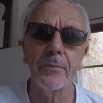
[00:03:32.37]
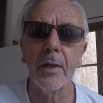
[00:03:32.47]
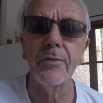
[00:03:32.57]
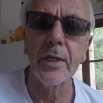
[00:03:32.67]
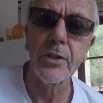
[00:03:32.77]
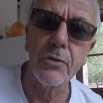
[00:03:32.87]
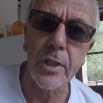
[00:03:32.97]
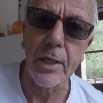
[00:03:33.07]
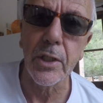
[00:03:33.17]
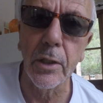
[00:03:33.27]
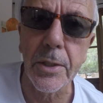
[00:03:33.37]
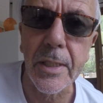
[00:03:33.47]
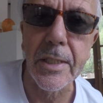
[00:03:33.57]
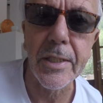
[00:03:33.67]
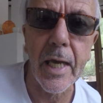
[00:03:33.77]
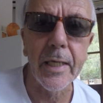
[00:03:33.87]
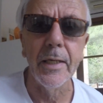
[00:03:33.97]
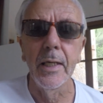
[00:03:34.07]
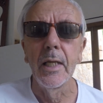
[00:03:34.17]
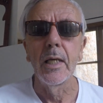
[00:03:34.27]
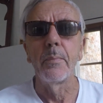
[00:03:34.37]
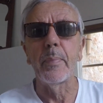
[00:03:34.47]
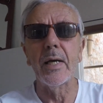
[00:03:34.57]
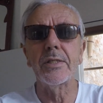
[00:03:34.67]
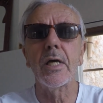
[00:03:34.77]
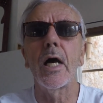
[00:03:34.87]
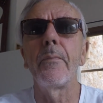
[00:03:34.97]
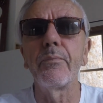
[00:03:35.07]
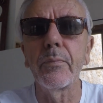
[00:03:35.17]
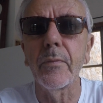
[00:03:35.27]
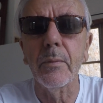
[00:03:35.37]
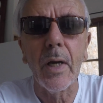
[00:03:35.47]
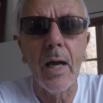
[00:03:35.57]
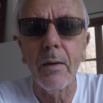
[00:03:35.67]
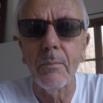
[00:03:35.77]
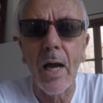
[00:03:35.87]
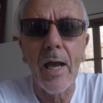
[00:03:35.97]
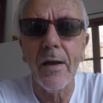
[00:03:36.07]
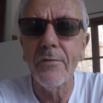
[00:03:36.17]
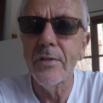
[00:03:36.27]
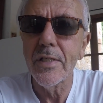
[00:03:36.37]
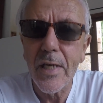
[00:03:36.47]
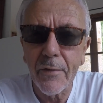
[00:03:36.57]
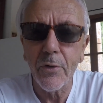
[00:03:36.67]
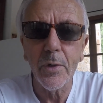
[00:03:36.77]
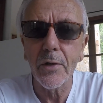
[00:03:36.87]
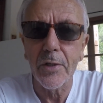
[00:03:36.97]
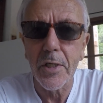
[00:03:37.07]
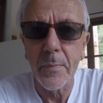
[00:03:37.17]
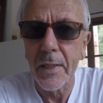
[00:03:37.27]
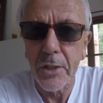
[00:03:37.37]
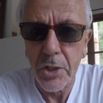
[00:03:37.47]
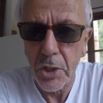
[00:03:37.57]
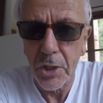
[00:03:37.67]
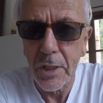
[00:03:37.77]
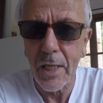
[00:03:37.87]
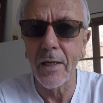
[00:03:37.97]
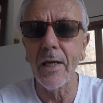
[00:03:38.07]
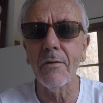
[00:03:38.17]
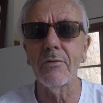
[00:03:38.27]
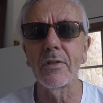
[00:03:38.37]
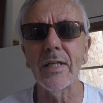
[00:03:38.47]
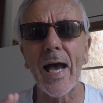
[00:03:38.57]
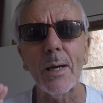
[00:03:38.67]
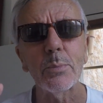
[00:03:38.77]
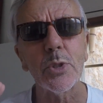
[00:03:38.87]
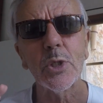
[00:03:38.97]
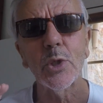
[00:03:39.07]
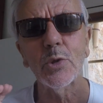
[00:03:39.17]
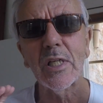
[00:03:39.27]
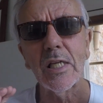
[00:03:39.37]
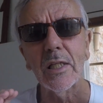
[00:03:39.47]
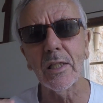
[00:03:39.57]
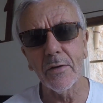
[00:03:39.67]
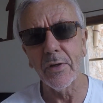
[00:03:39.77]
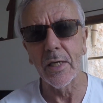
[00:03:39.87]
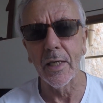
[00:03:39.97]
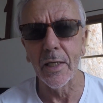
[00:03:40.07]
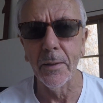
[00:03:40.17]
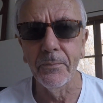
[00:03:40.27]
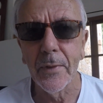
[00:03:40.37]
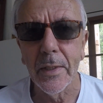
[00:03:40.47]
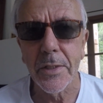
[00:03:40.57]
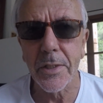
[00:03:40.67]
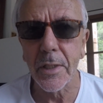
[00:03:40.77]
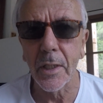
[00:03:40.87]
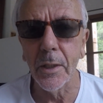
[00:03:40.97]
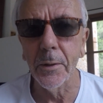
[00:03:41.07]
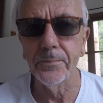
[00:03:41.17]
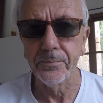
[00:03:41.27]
things have changed a lot since then. But I have never regretted my decision, and I absolutely love it here. So